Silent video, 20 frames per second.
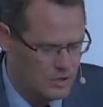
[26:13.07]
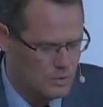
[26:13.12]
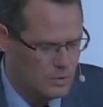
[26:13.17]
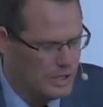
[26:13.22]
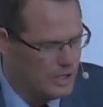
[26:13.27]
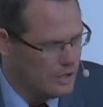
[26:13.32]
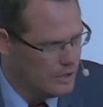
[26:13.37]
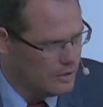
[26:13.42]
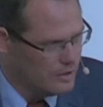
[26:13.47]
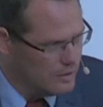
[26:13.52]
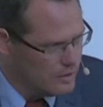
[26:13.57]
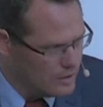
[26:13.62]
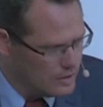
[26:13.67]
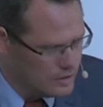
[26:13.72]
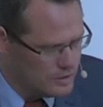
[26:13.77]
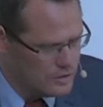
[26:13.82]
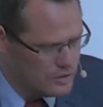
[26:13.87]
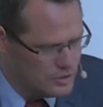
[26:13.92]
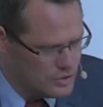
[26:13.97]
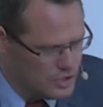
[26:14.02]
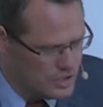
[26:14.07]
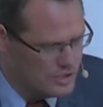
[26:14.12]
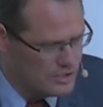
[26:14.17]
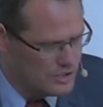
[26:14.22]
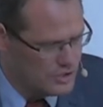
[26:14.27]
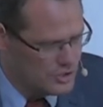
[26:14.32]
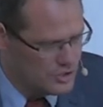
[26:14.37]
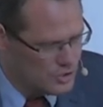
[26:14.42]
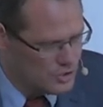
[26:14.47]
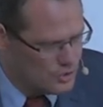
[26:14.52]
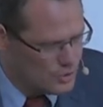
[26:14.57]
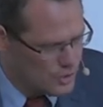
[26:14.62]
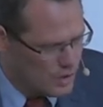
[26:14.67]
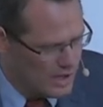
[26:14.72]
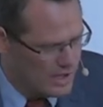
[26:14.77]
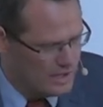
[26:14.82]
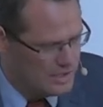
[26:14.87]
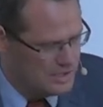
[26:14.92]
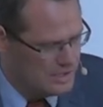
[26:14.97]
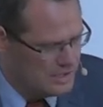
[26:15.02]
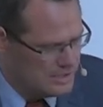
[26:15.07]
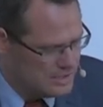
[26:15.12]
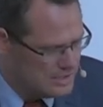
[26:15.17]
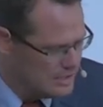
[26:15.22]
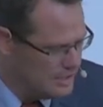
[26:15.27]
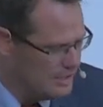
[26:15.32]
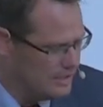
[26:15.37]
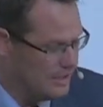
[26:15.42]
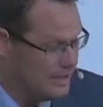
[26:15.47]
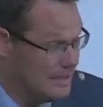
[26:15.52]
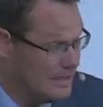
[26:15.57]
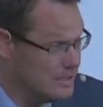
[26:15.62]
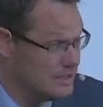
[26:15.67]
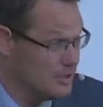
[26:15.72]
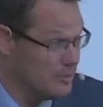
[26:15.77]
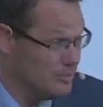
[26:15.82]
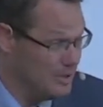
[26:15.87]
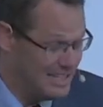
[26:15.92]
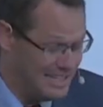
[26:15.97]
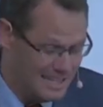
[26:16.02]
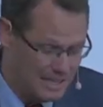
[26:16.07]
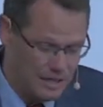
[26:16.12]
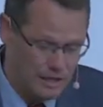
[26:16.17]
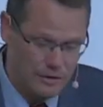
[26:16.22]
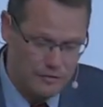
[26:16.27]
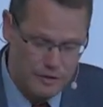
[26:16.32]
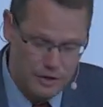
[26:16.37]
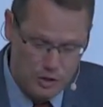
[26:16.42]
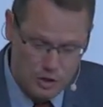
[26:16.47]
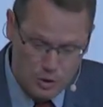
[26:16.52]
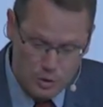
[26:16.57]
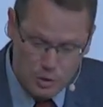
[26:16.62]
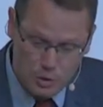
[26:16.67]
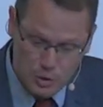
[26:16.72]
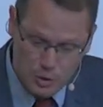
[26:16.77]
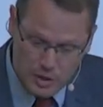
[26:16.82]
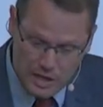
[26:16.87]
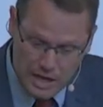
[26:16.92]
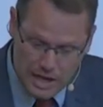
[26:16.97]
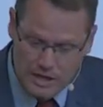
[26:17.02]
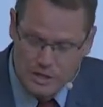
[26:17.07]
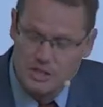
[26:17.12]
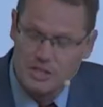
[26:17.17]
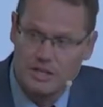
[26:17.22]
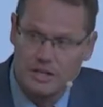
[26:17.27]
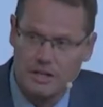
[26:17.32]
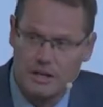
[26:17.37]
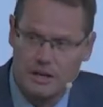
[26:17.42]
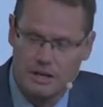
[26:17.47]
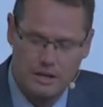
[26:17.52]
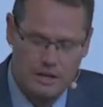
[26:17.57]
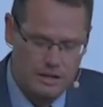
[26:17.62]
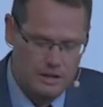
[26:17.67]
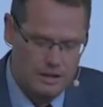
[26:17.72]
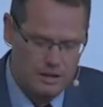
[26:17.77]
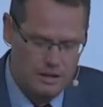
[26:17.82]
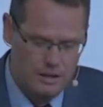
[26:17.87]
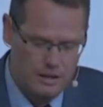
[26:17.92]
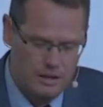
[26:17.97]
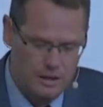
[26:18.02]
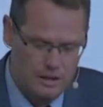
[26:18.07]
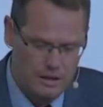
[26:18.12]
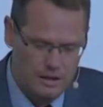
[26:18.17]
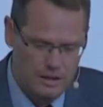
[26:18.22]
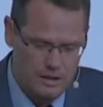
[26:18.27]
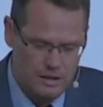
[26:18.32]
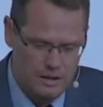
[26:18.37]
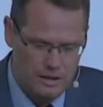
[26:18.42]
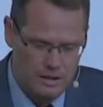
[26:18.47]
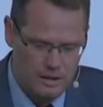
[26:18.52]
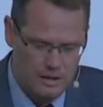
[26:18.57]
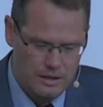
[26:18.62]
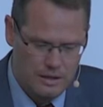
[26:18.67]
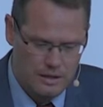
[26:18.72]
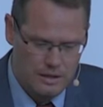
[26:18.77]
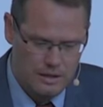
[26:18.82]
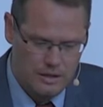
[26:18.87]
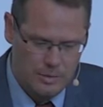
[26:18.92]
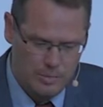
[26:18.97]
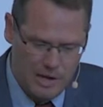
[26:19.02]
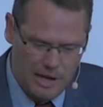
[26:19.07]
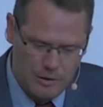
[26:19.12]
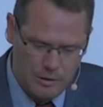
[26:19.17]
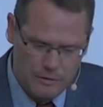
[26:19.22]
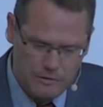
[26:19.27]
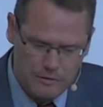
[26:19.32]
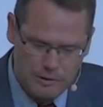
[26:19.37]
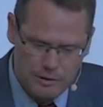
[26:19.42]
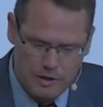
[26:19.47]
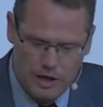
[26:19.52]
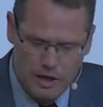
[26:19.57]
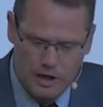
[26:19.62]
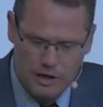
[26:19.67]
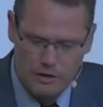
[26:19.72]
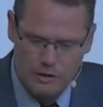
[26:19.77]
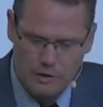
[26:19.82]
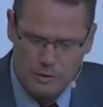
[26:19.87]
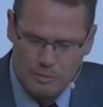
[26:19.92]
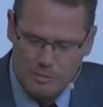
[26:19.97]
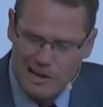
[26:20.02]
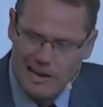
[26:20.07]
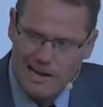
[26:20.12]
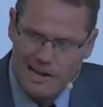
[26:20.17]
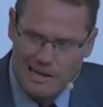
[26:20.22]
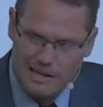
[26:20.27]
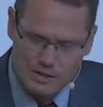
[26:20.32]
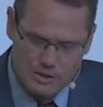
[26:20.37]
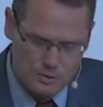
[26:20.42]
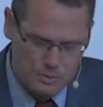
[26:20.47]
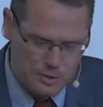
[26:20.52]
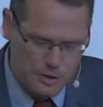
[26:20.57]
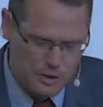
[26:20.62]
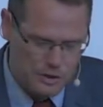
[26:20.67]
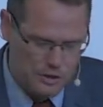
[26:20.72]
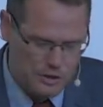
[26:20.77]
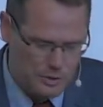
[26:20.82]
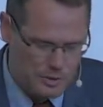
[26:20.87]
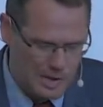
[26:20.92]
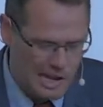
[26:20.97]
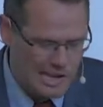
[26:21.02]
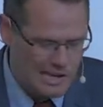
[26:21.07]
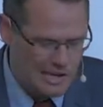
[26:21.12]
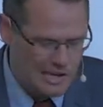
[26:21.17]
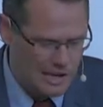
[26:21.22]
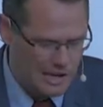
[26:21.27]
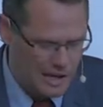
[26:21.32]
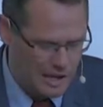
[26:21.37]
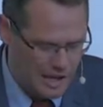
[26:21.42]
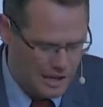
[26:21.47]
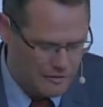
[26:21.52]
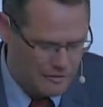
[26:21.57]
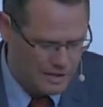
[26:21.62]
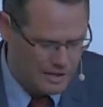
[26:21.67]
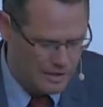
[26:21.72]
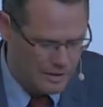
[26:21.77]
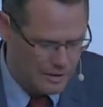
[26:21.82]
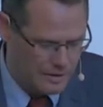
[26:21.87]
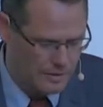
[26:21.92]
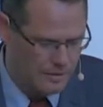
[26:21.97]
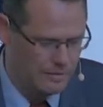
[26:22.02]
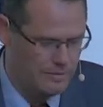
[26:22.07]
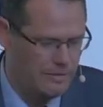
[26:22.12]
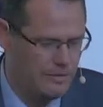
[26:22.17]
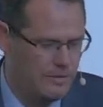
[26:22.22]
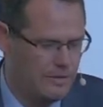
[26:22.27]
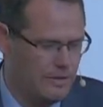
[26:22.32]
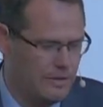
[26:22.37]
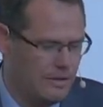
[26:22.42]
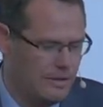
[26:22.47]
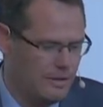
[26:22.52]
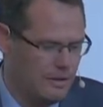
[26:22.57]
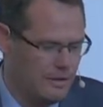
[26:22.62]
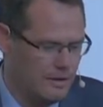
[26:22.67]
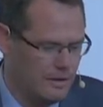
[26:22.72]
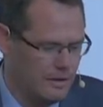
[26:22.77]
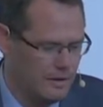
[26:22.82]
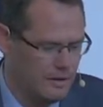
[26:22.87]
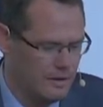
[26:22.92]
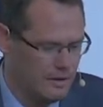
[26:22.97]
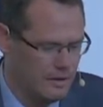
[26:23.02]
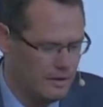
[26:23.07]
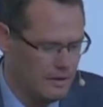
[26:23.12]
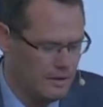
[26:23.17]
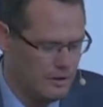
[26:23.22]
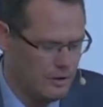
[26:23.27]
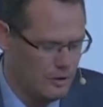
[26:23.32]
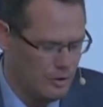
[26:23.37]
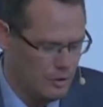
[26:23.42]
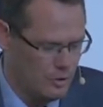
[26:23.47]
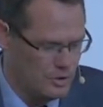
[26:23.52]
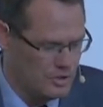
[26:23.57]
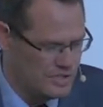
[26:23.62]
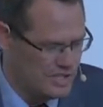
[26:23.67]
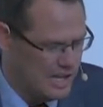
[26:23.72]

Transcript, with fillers: as we look to Jesus Christ and see that He's the beginning of a new creation. The powerful God who, by His word, created in heaven and earth who